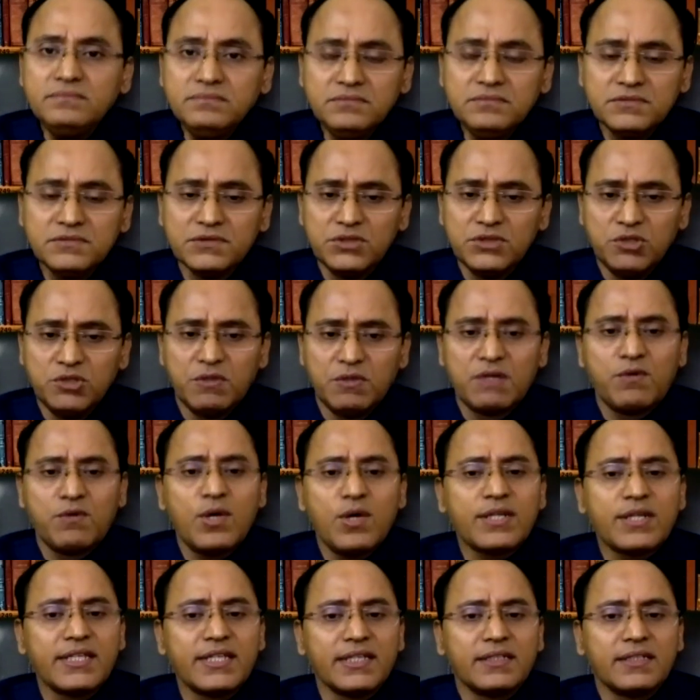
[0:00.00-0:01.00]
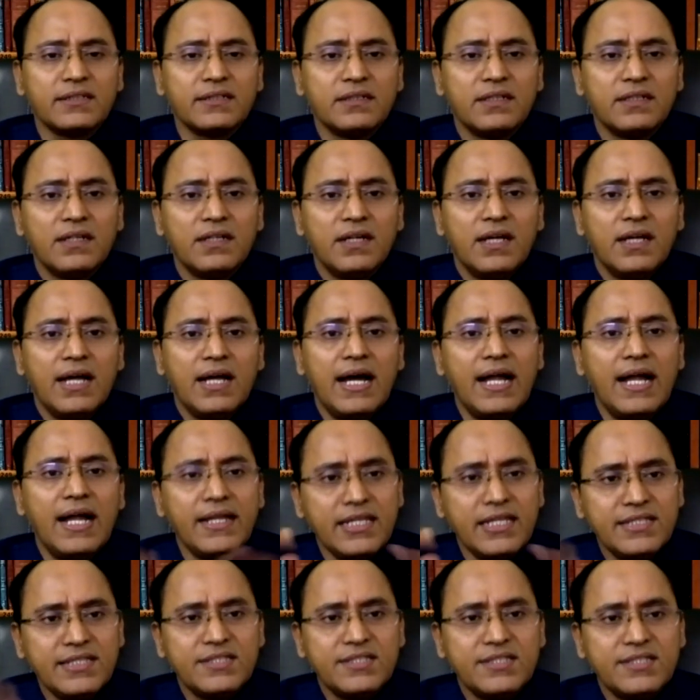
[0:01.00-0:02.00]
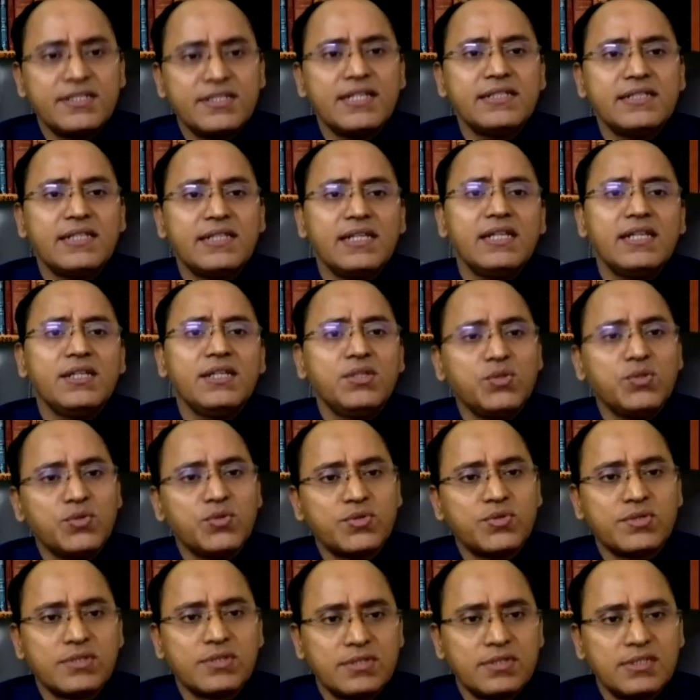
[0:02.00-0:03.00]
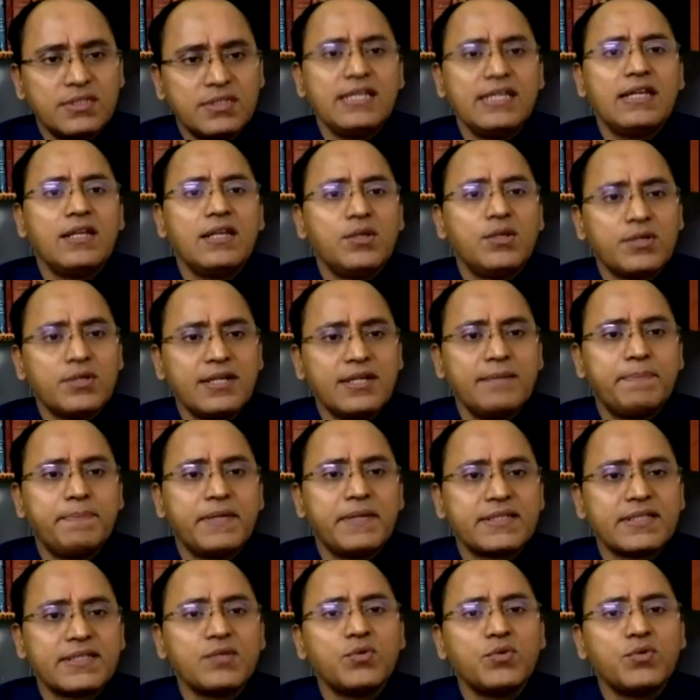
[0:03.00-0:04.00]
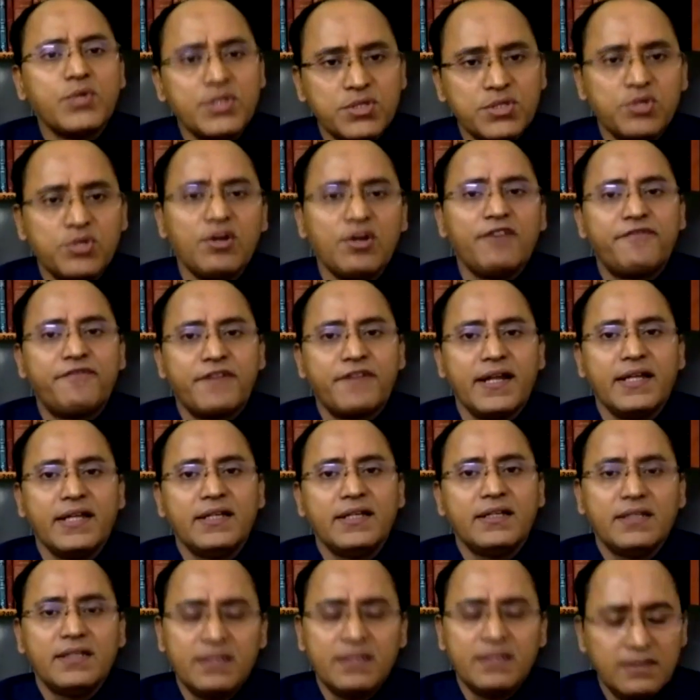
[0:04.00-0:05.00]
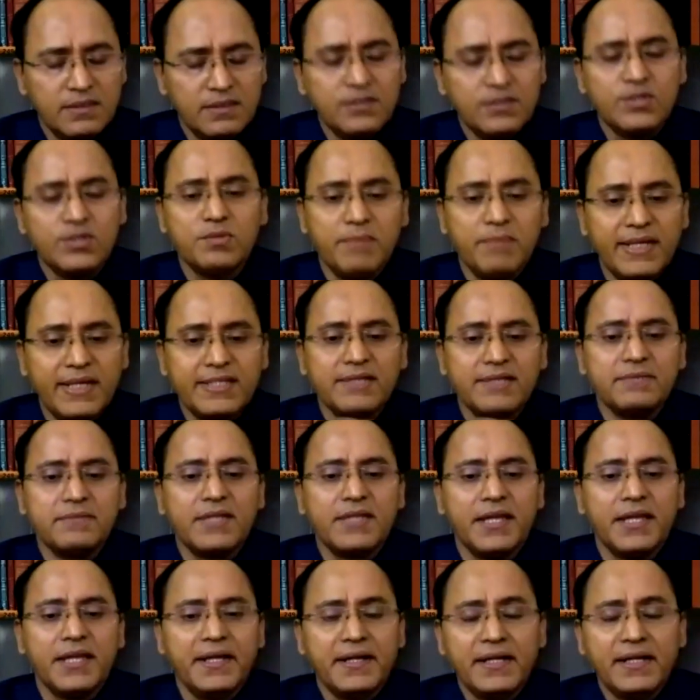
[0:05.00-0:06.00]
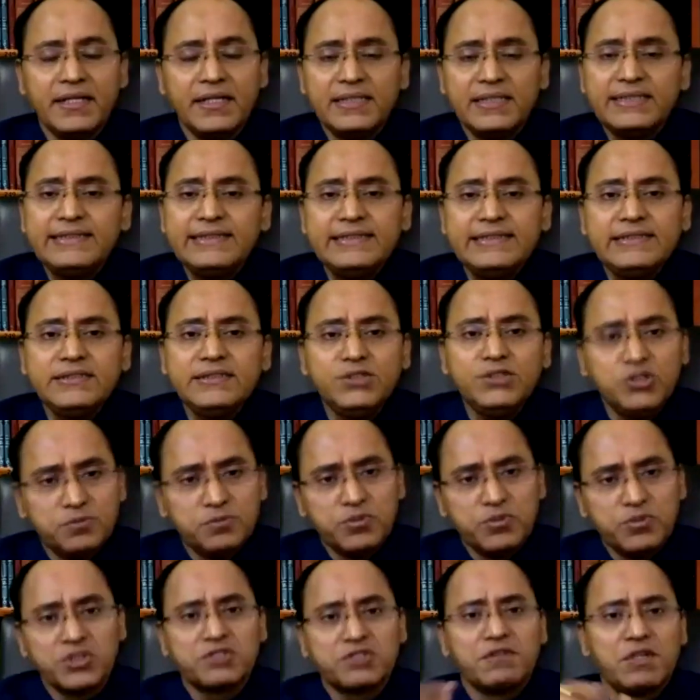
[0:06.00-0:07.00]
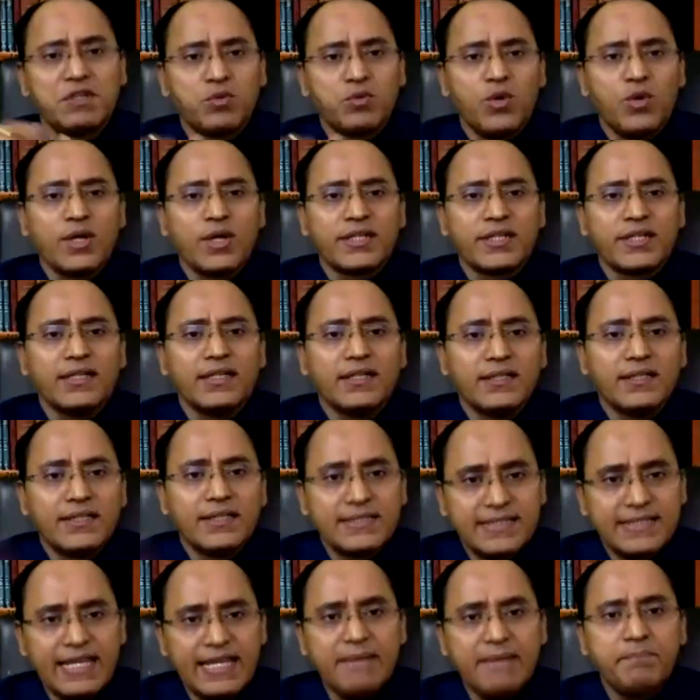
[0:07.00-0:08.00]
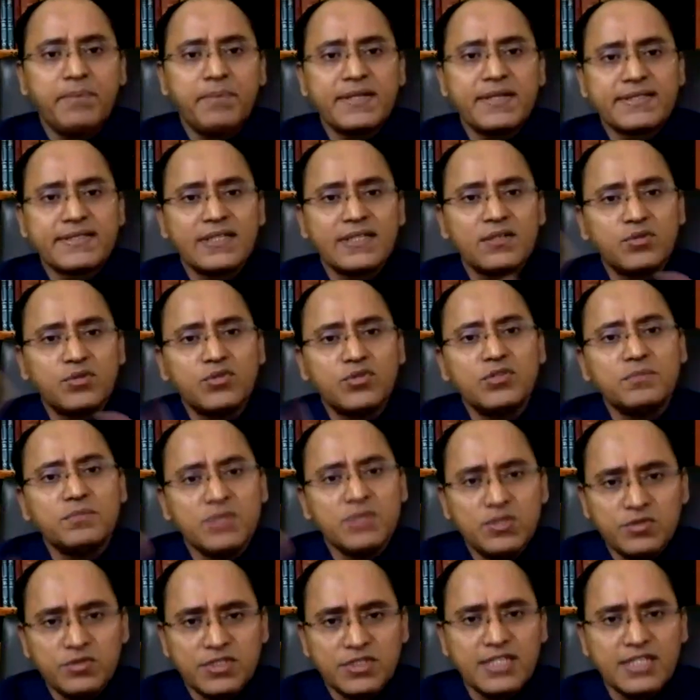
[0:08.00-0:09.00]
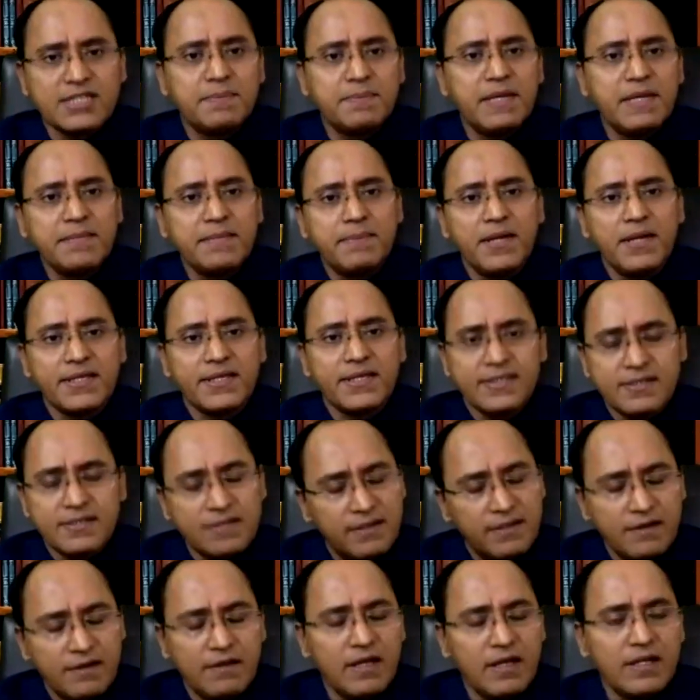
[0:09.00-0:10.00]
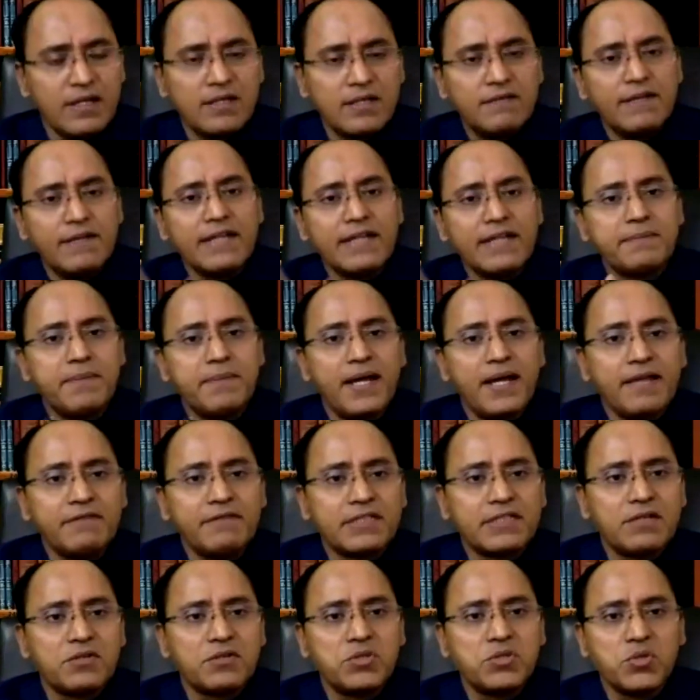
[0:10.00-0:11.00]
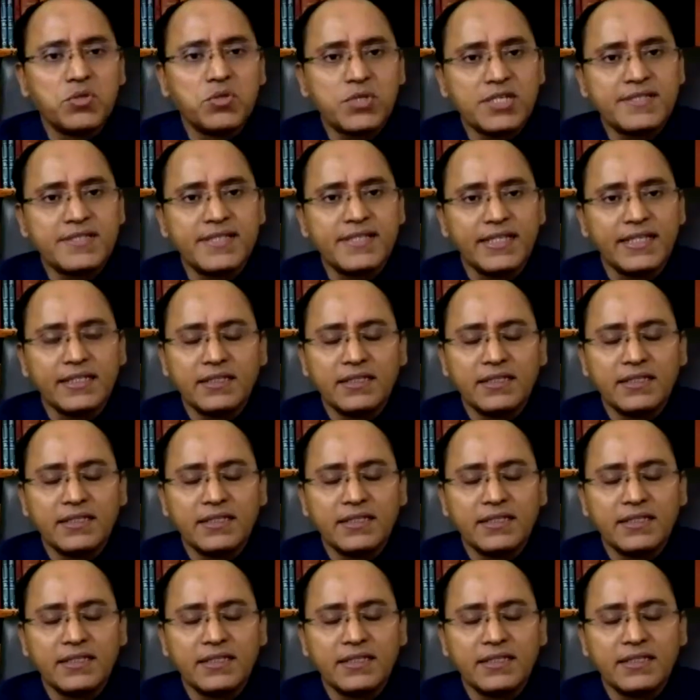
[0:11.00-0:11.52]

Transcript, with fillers: you are walking, and incidentally you see a local person who is your friend. You met him there. You both were walking. The same person whom you just bypassed and went by without noticing